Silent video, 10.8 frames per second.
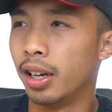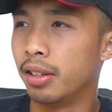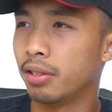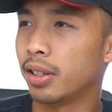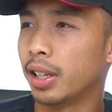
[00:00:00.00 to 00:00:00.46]

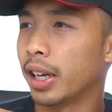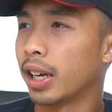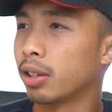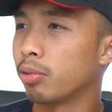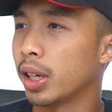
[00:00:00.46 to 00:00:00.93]
and then they
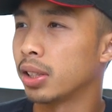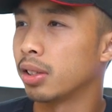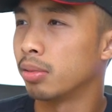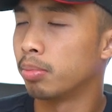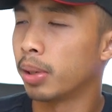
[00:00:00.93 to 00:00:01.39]
got
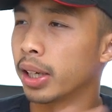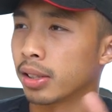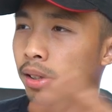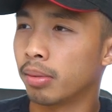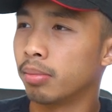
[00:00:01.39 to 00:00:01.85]
rescued by
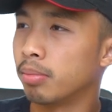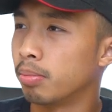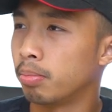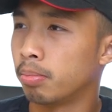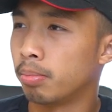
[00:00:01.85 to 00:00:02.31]

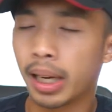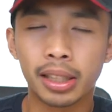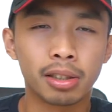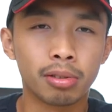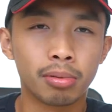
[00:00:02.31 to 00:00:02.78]
some
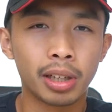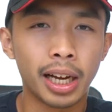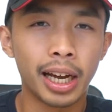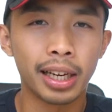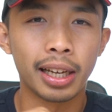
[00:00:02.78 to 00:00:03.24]
macho
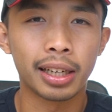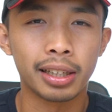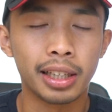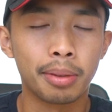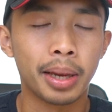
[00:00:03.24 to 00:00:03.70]
guy
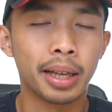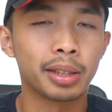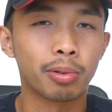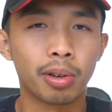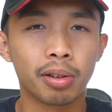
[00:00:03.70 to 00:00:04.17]
like Liam
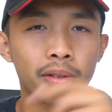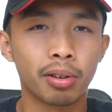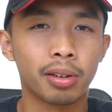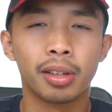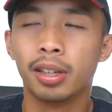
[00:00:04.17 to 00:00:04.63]

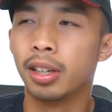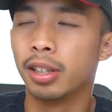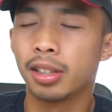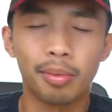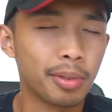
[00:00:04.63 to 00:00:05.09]
Hemsworth or
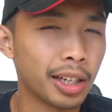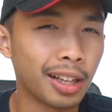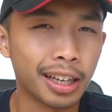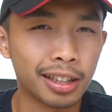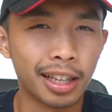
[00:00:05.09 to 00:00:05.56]

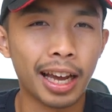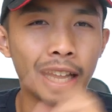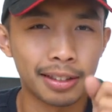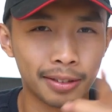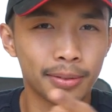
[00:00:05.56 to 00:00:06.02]
something like
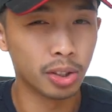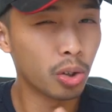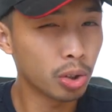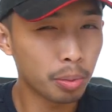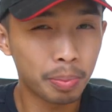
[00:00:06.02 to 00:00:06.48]
that.
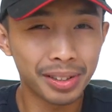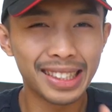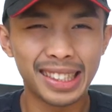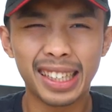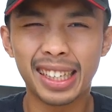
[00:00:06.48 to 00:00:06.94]
So to
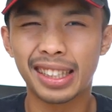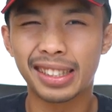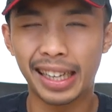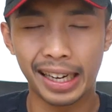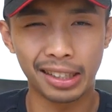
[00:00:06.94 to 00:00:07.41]
put this in a
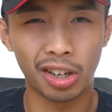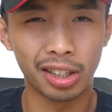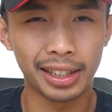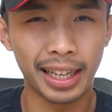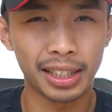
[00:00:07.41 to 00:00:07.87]
design
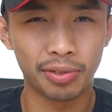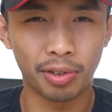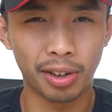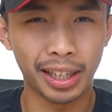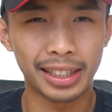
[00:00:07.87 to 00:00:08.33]

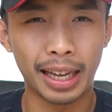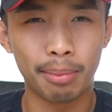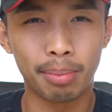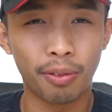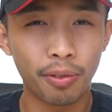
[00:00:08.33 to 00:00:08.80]
context, for
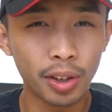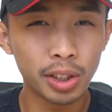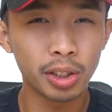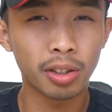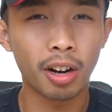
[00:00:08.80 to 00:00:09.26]
example, first you